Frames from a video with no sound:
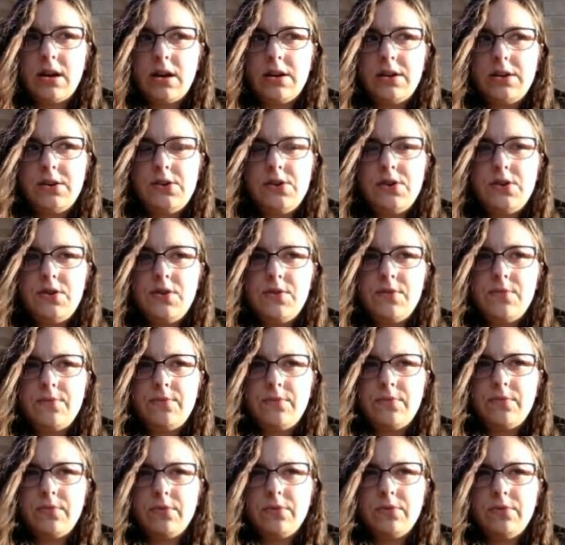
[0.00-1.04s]

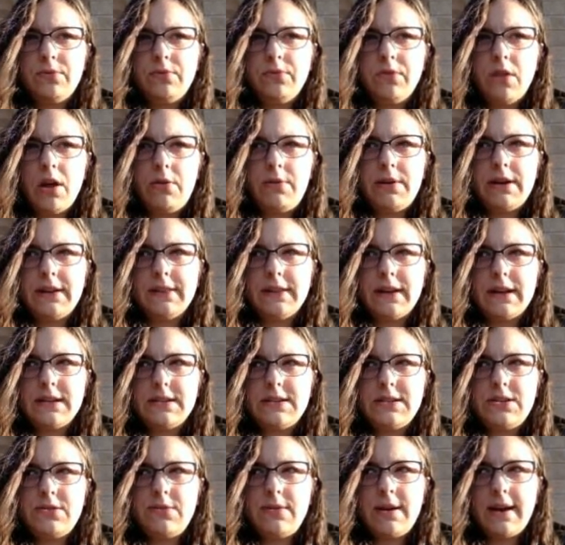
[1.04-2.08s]
low
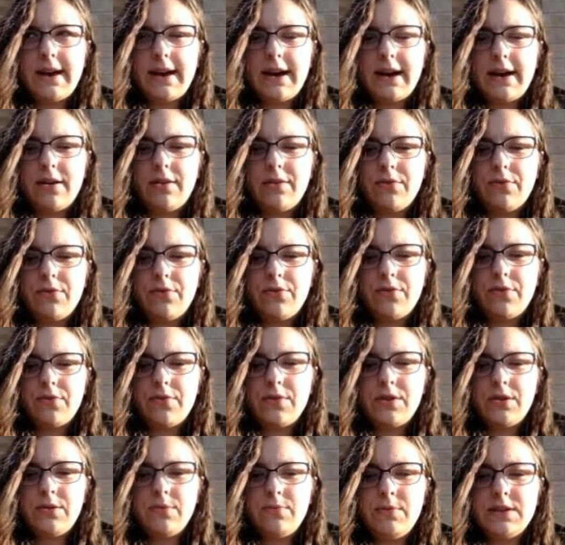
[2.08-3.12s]
unless you
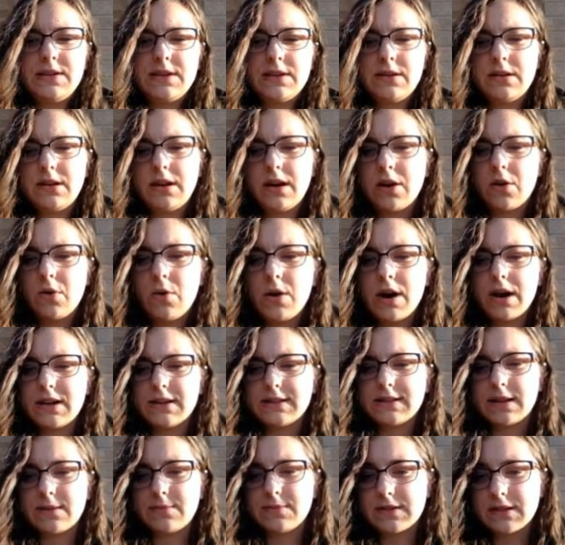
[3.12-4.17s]
did acquire
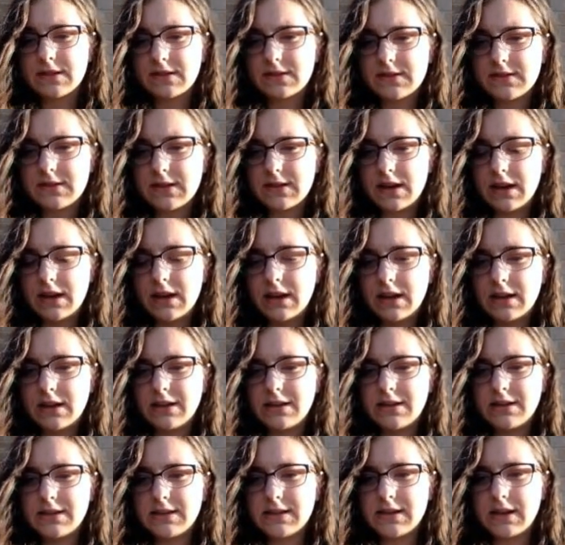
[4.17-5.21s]
sepsis,
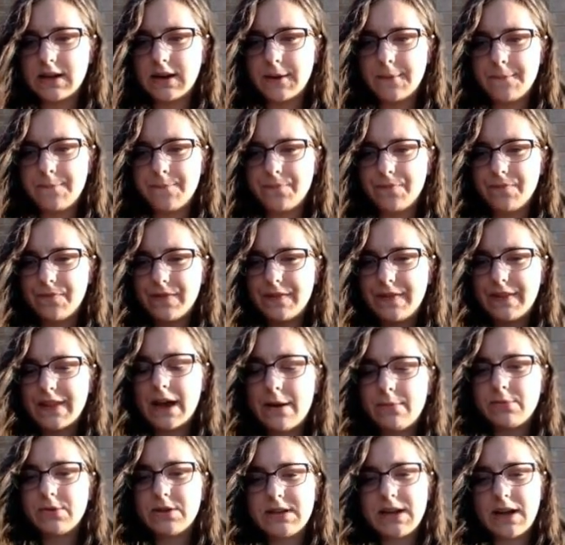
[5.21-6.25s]
and
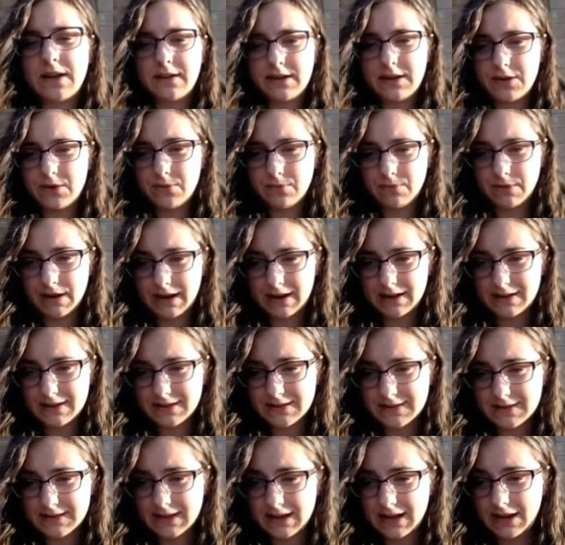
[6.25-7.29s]
that mortality rate
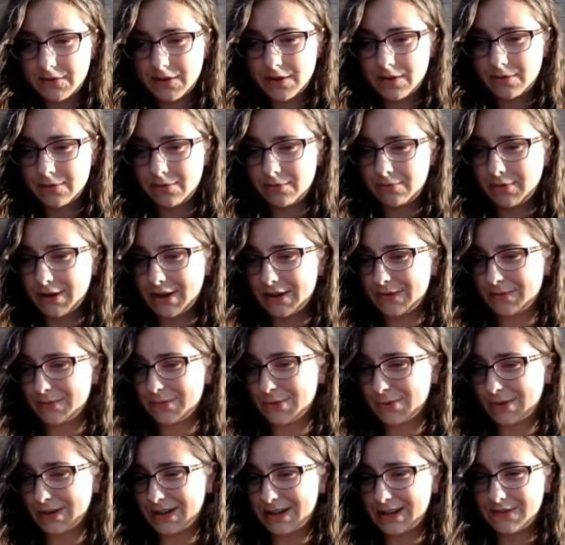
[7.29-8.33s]
is anywhere from
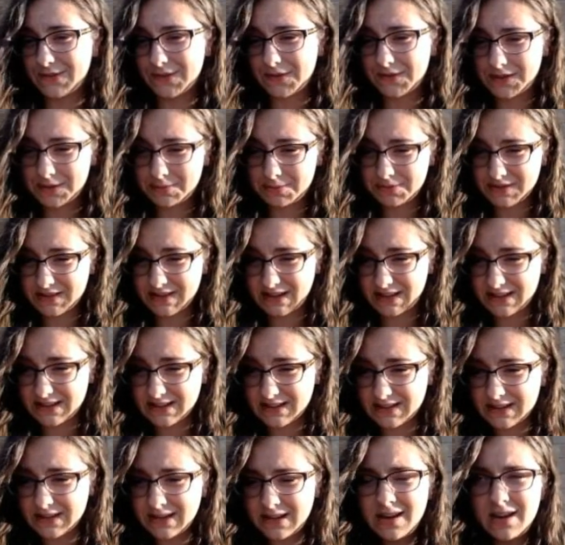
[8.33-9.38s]
20 to
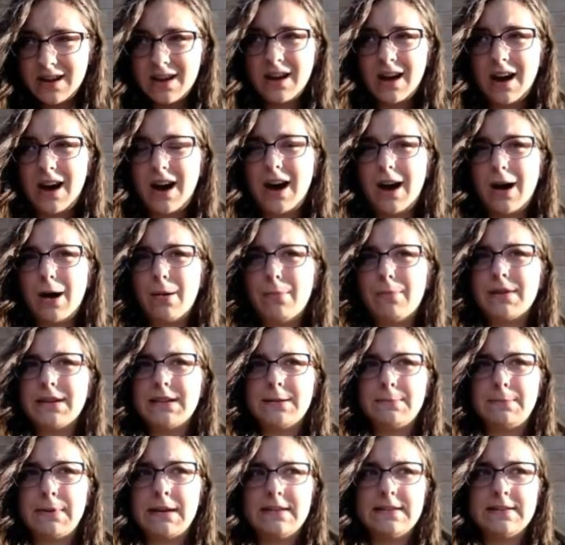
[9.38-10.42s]
50%. It
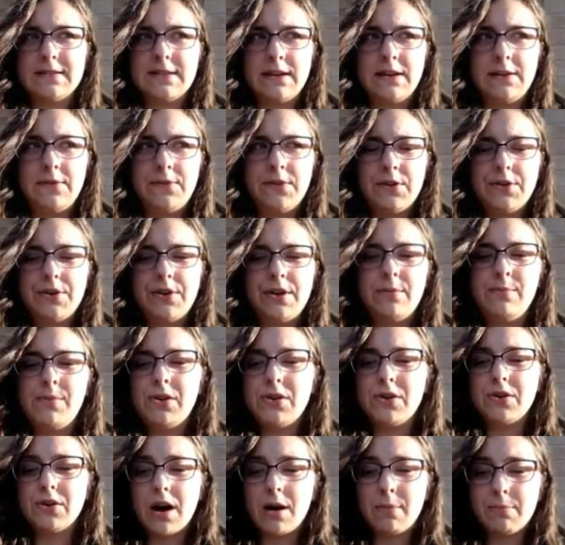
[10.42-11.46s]
depends on if you're
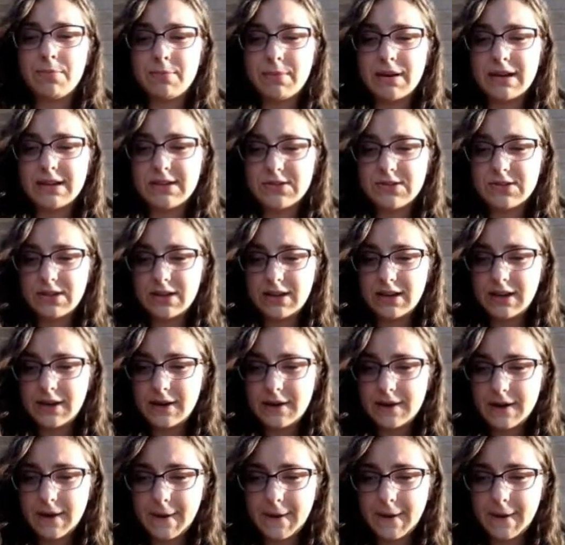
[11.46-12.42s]
immunocompromised or not.